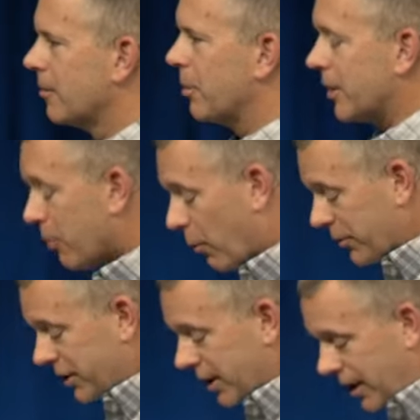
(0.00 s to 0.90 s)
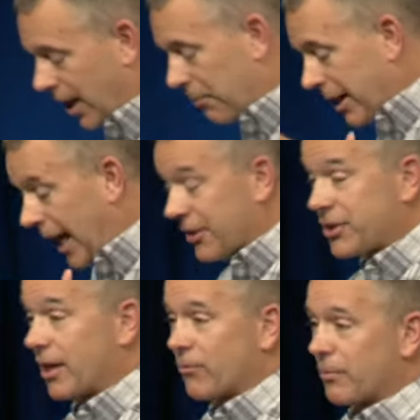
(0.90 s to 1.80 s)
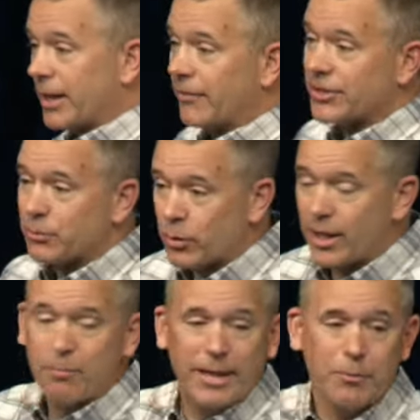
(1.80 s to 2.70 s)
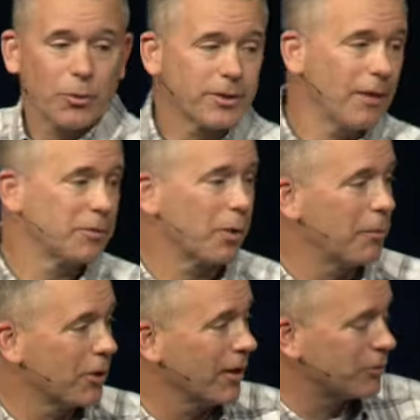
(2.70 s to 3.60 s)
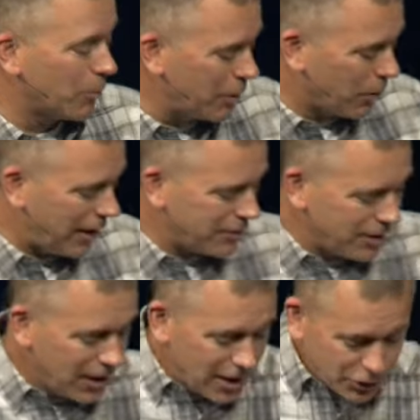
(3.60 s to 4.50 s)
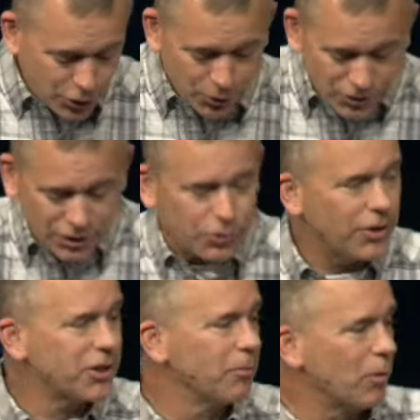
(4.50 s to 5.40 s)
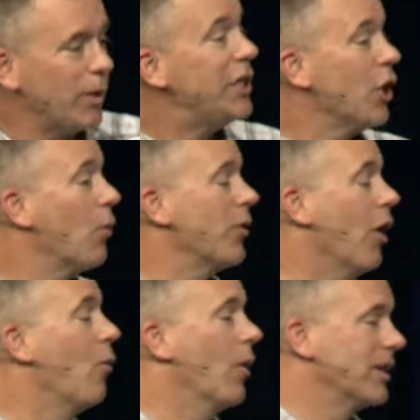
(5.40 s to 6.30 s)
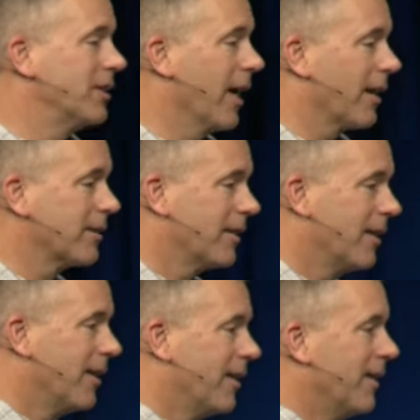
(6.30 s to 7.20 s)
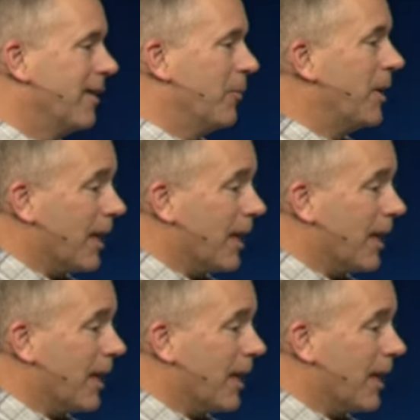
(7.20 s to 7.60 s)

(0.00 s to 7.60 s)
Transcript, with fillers: But the moment's going to come and has come for many of us and will come many more times probably in our lives when we will have to choose to trust Him when we don't know what's next we